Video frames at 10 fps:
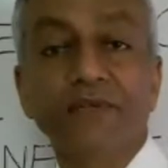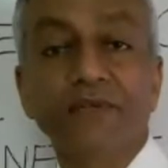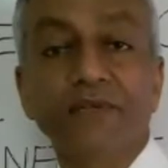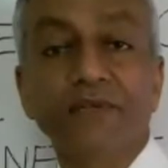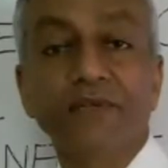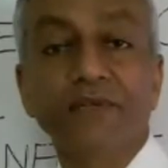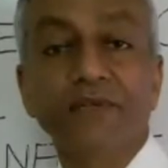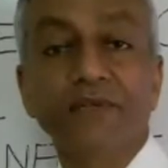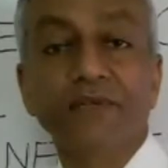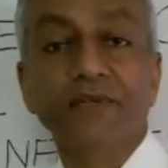
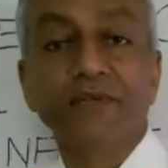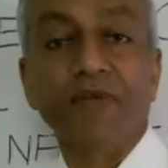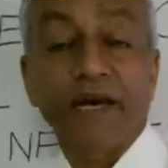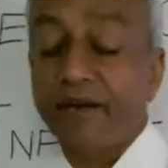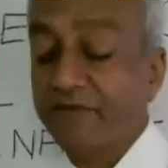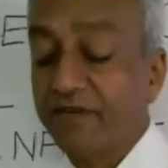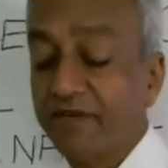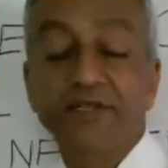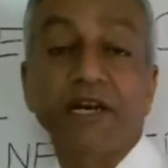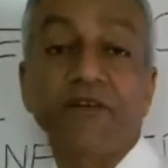correctly and if the
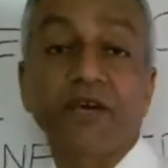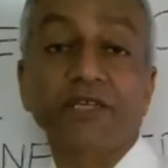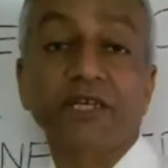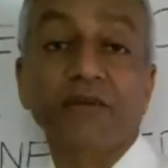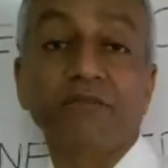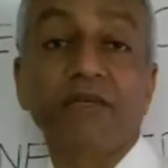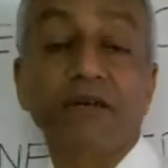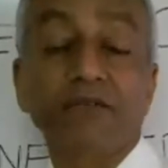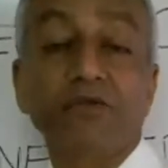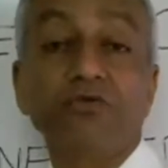risk stratification will be
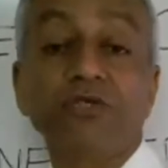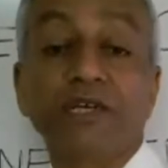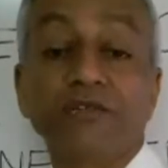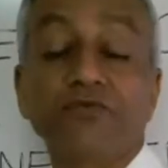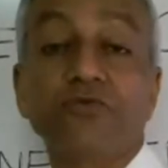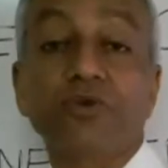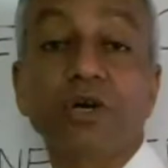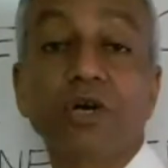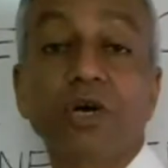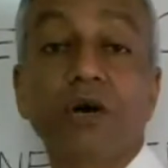done, those deaths could
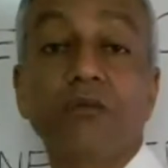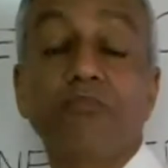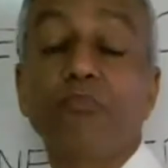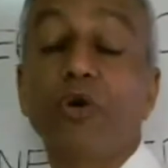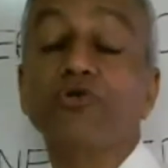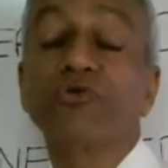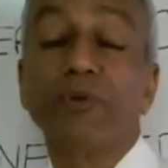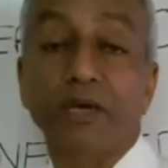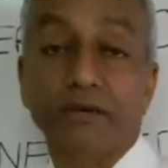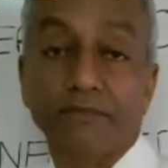
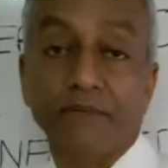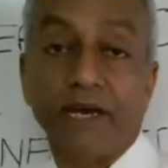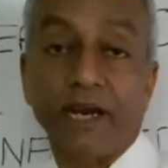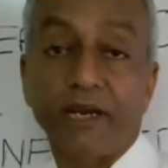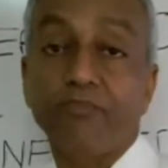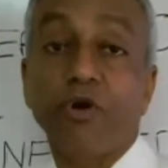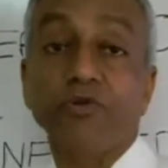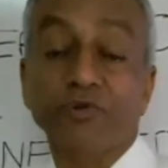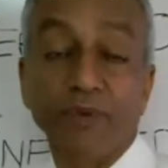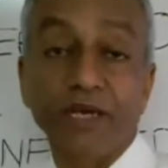possibly, again,
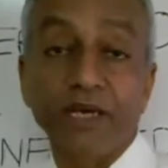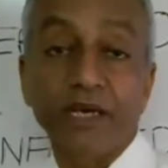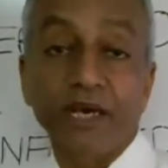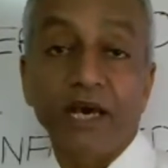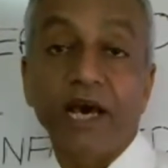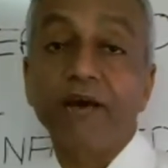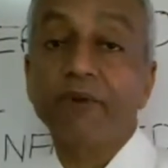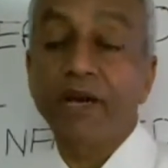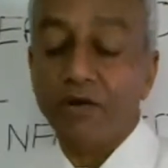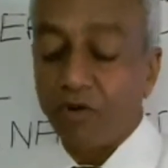possibly have been
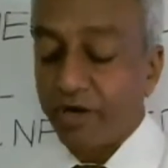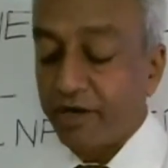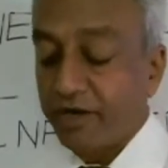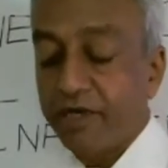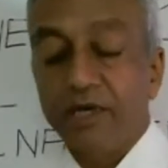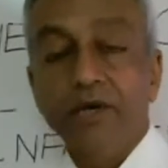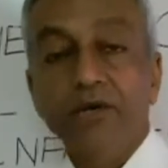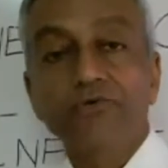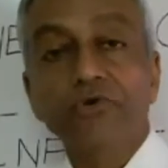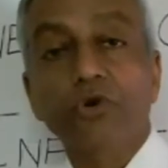avoided.
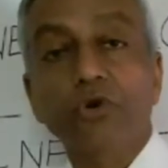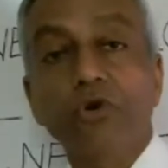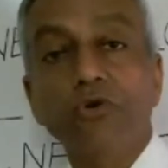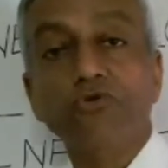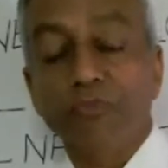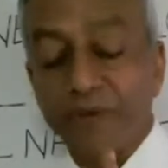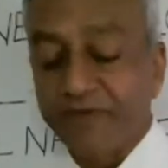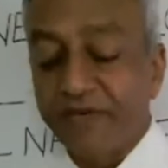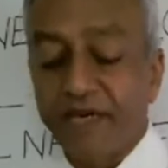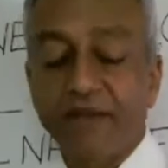So
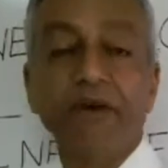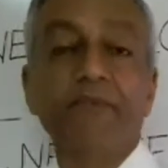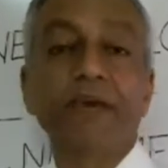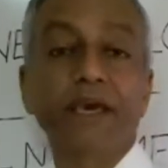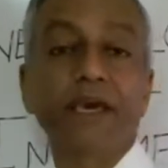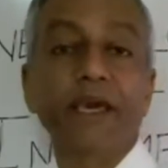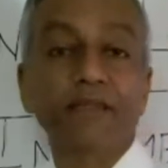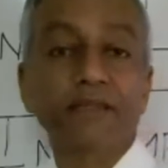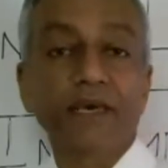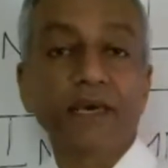basically, we are making
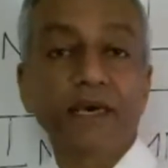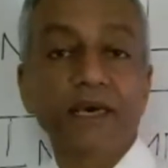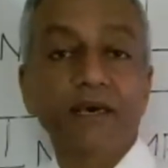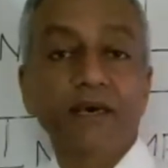the